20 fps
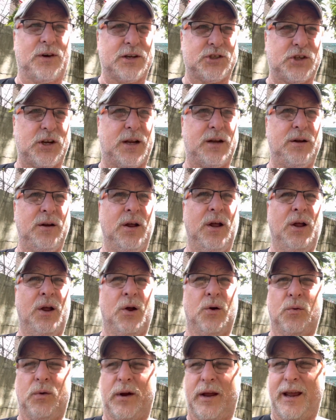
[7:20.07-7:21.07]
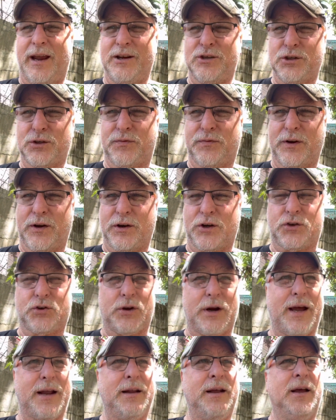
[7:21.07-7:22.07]
in where angels fear to
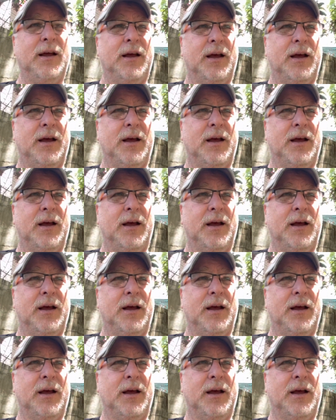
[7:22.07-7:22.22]
tread.